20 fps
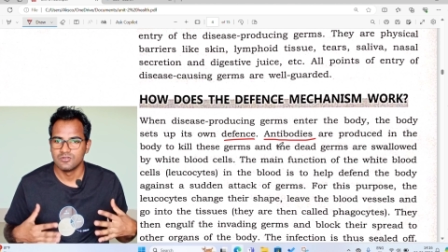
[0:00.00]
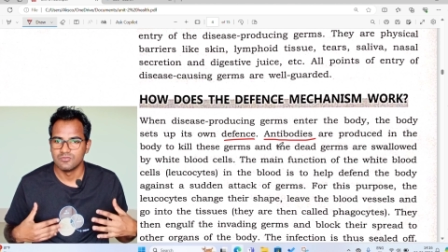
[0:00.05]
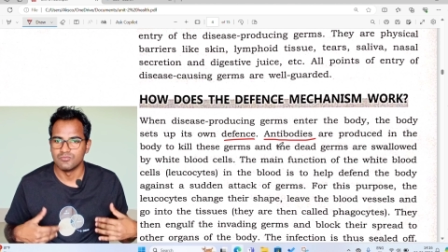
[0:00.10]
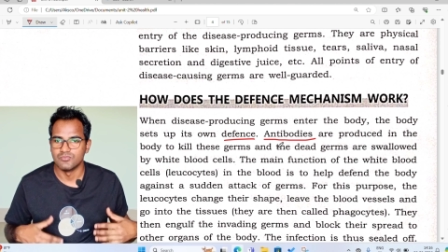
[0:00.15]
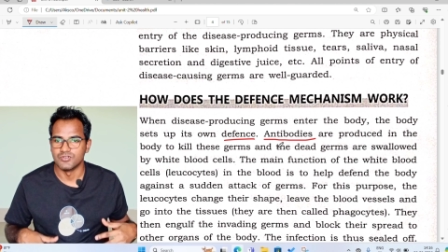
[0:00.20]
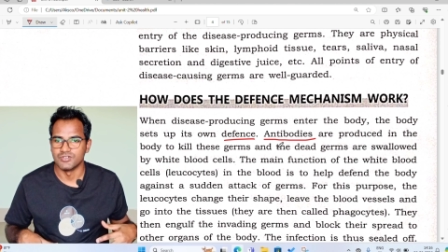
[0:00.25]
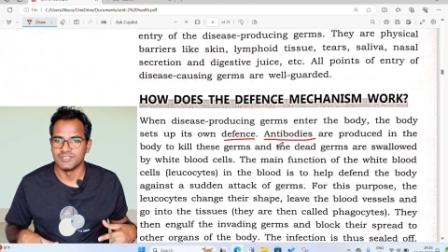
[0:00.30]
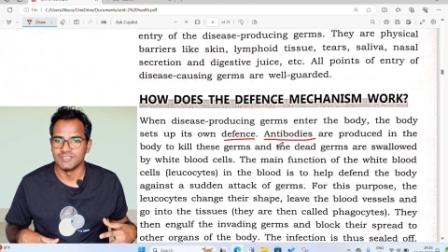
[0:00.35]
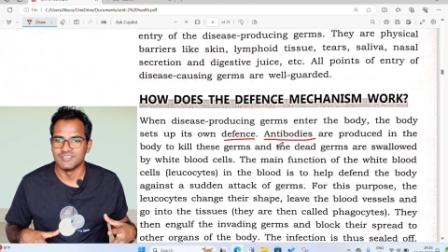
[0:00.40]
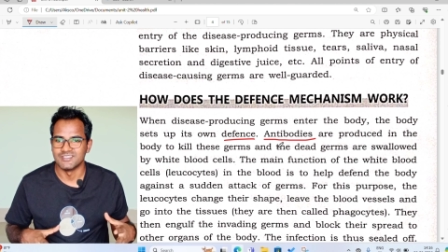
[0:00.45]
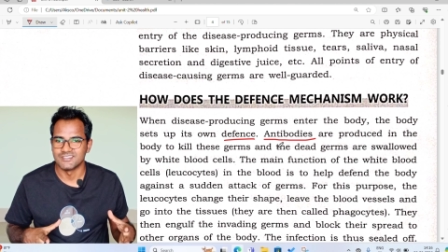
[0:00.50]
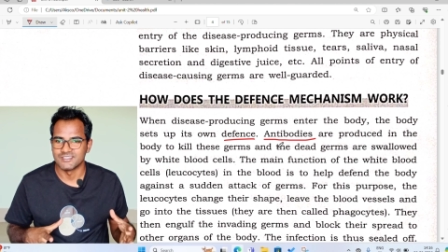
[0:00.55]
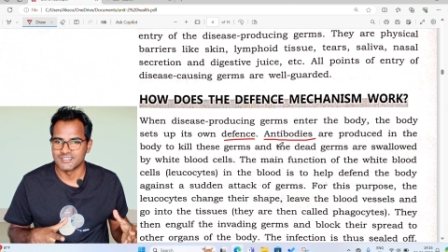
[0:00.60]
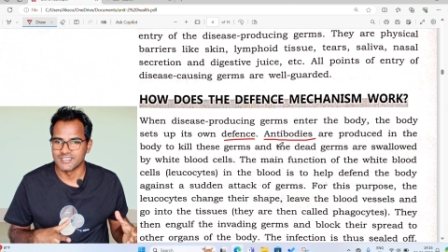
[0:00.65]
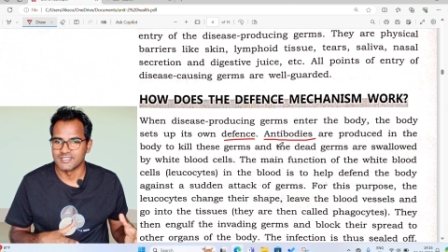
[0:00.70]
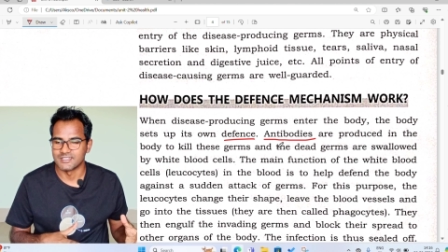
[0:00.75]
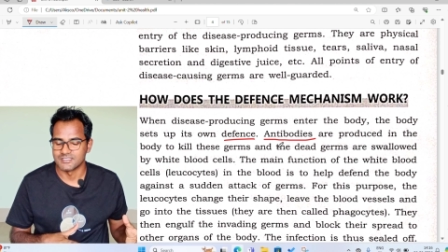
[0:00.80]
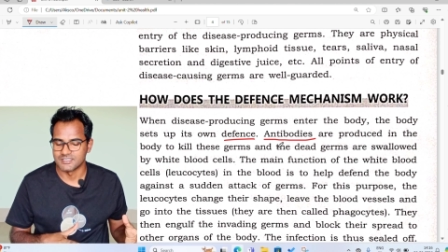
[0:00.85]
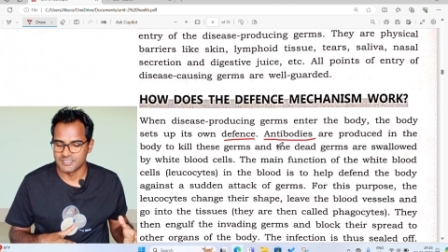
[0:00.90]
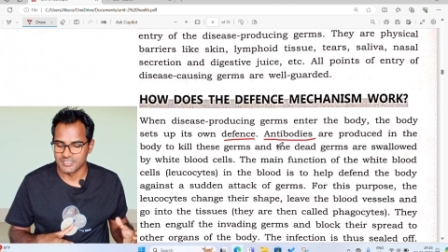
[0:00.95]
body, the
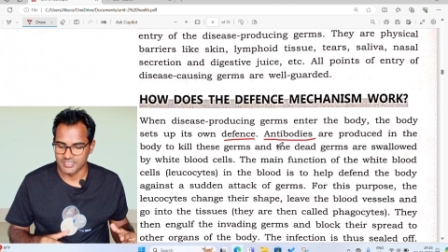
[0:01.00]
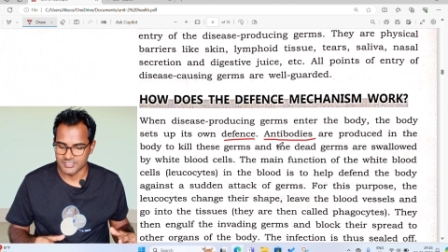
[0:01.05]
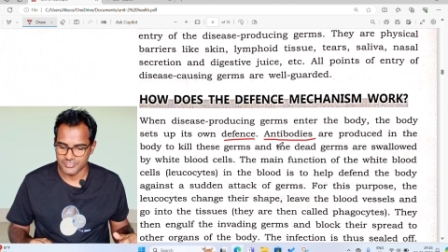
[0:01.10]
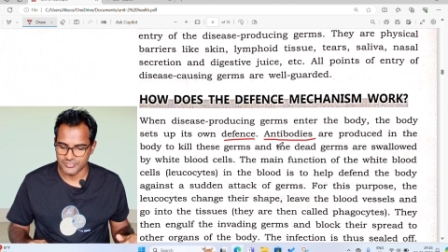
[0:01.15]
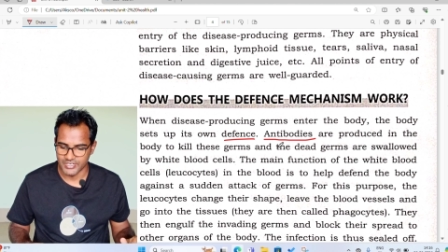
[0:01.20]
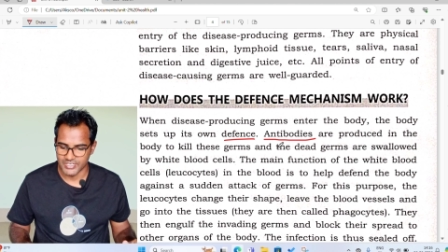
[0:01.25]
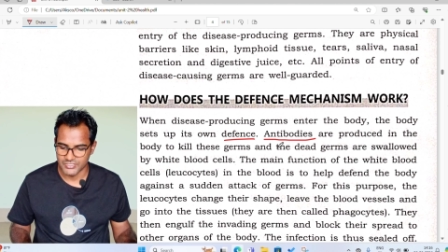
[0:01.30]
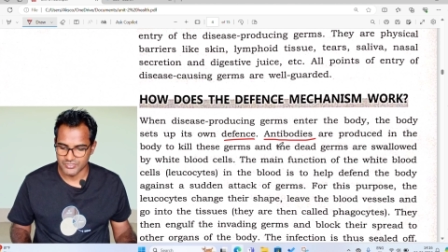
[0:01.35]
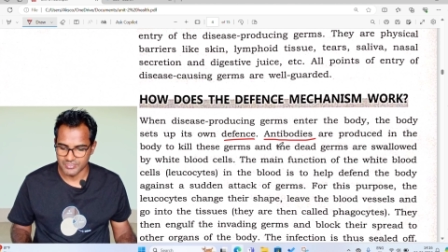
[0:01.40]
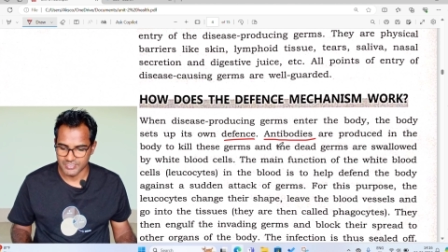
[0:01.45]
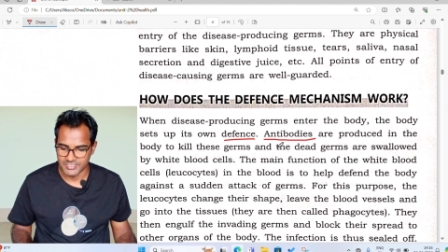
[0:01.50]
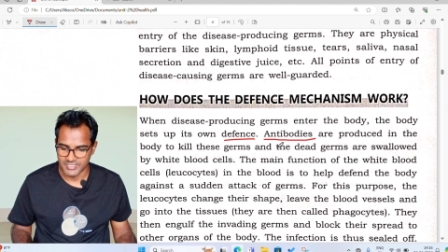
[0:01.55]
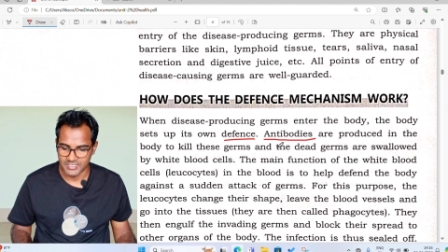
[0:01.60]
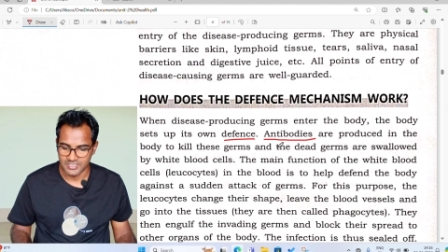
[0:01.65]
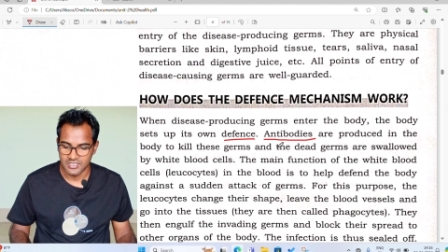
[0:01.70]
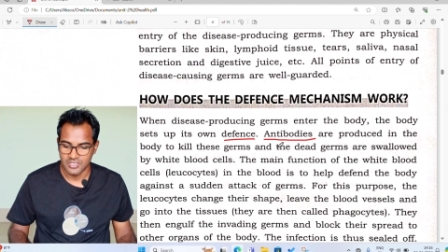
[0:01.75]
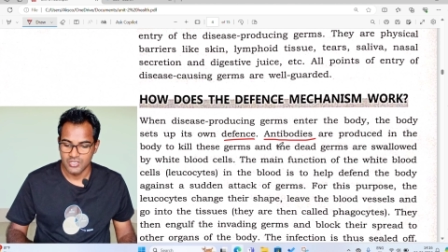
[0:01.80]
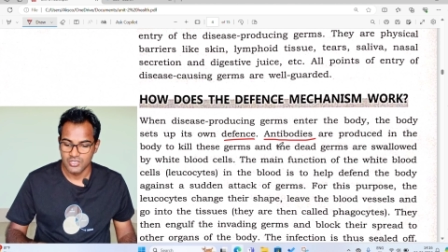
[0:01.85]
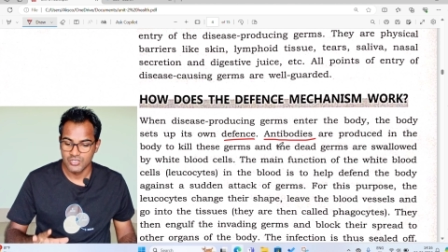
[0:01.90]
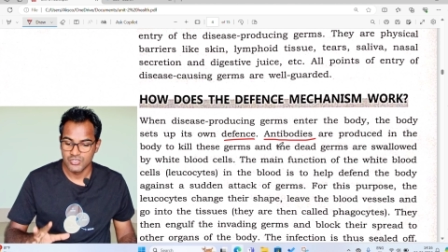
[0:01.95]
cells they are trying to attack.
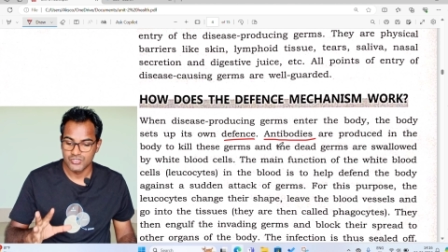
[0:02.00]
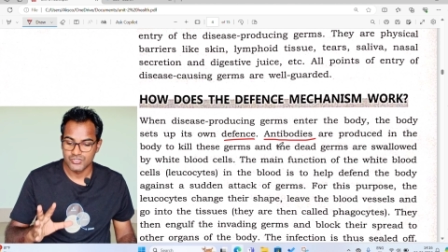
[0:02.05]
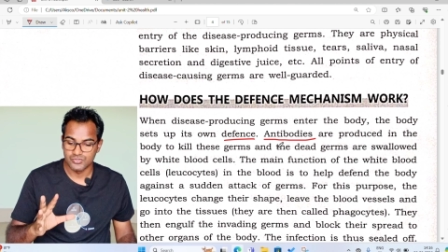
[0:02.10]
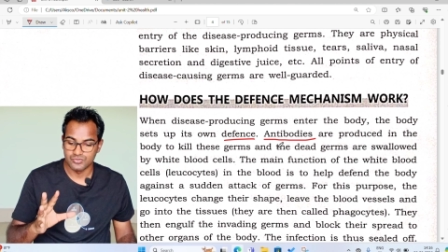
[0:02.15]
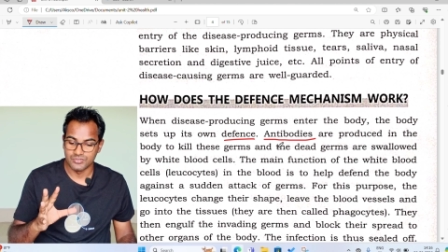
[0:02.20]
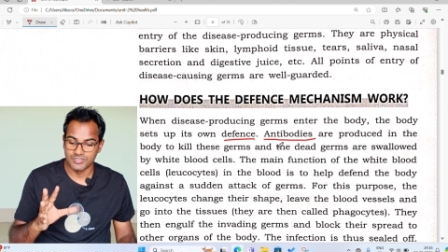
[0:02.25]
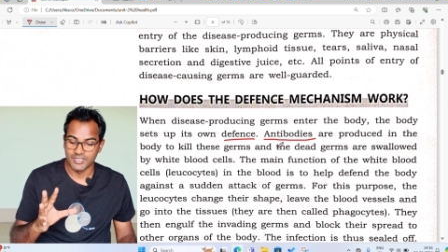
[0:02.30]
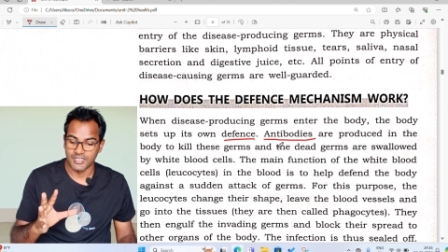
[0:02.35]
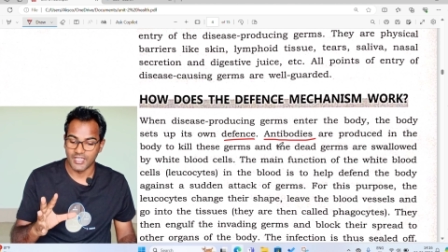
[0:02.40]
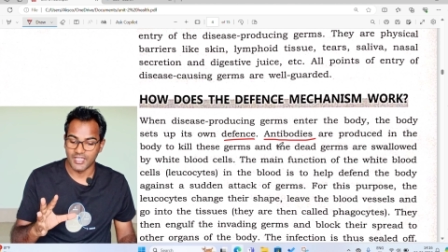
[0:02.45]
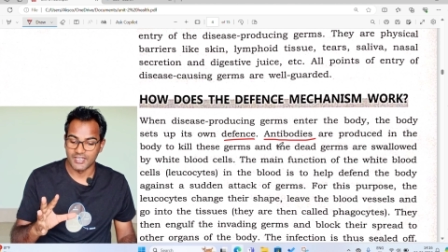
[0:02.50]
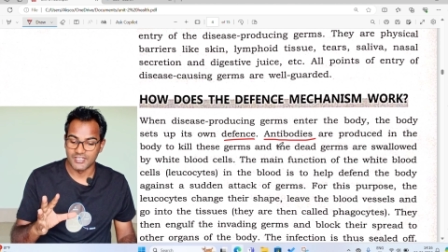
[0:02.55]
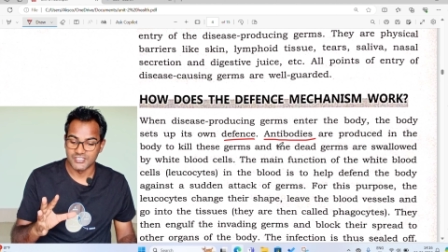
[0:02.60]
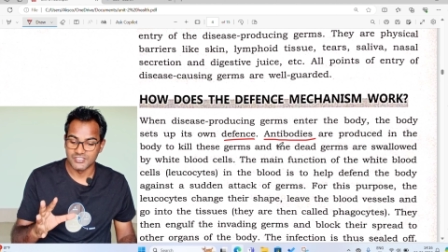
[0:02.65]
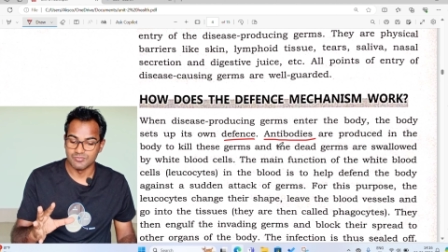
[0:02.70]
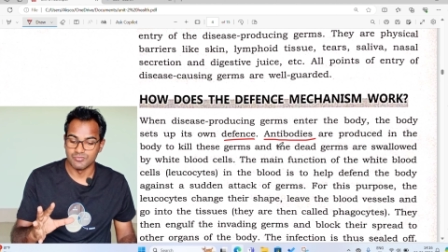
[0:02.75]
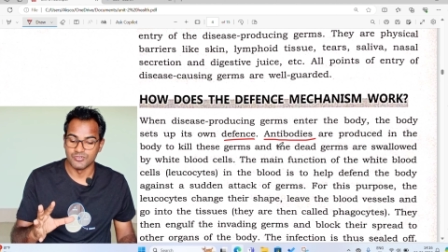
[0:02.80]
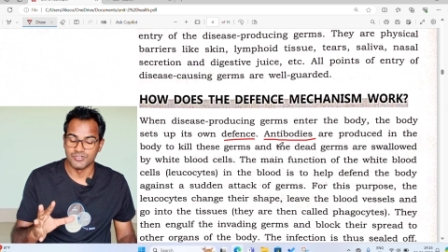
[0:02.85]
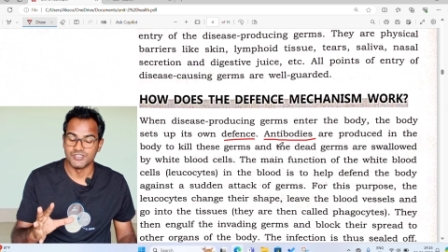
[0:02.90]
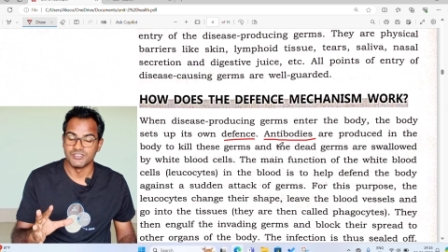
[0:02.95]
So the
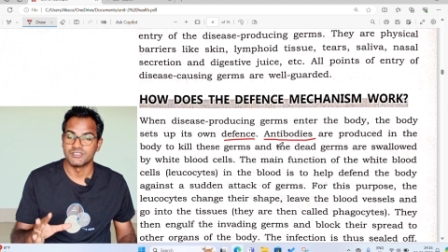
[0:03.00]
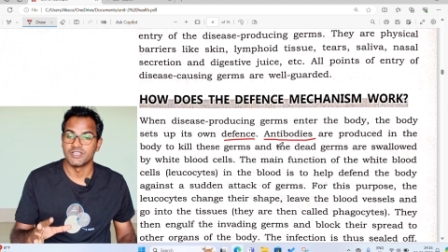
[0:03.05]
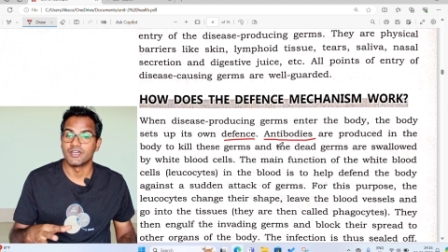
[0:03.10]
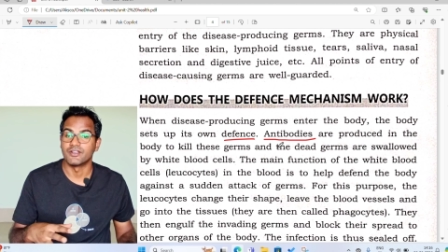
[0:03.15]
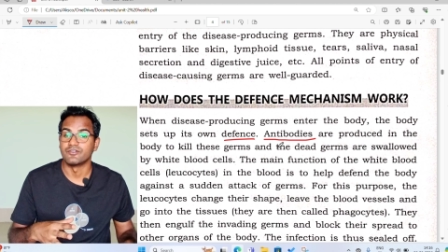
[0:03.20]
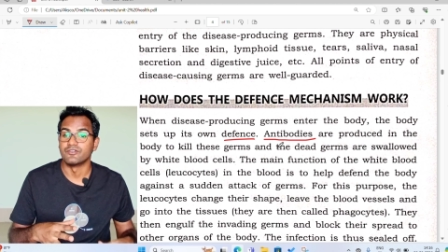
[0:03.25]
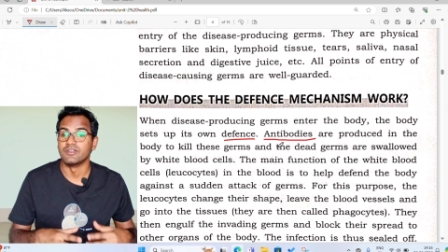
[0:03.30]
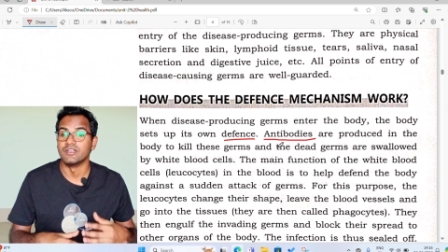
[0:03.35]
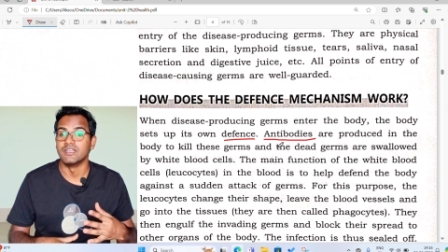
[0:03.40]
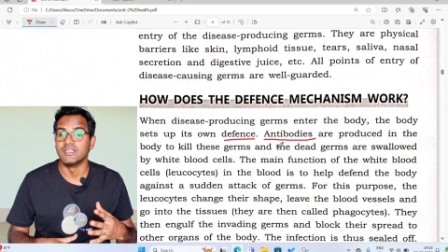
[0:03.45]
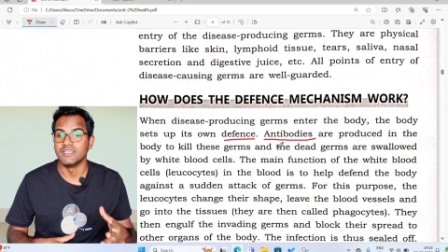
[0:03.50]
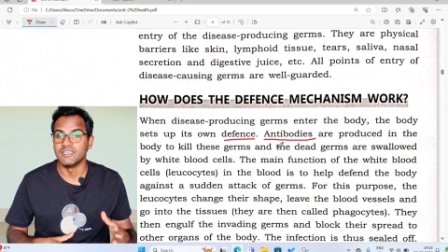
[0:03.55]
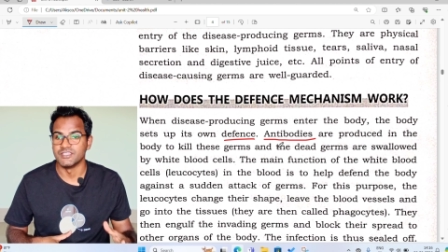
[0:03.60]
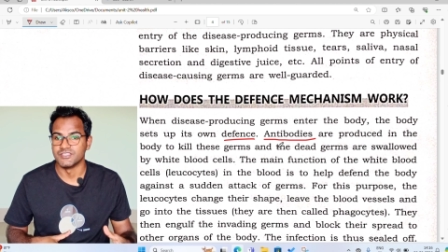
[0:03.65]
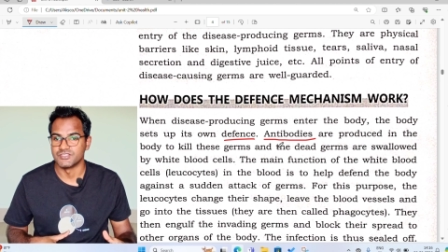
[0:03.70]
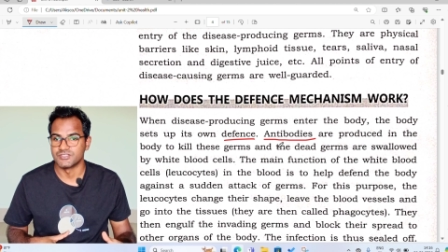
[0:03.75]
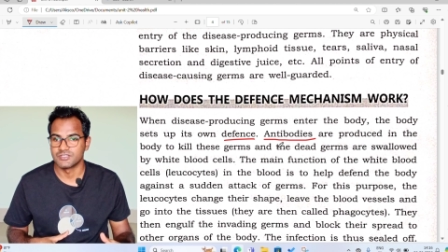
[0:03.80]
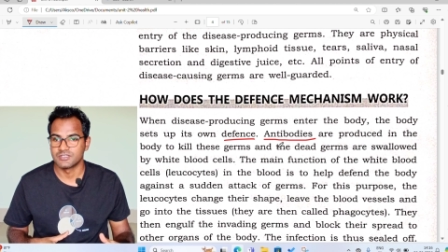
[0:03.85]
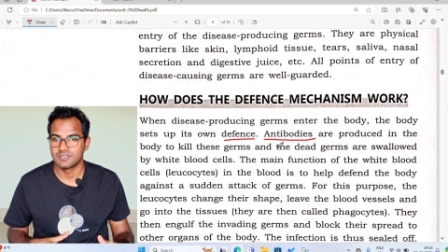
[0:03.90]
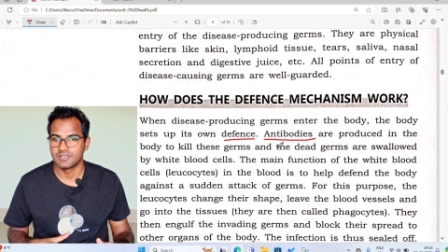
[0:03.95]
antibodies are
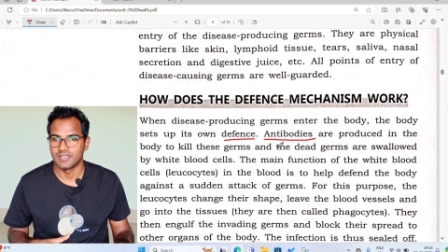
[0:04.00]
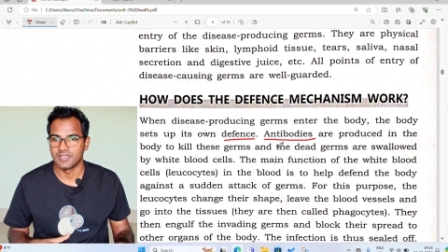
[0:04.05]
released.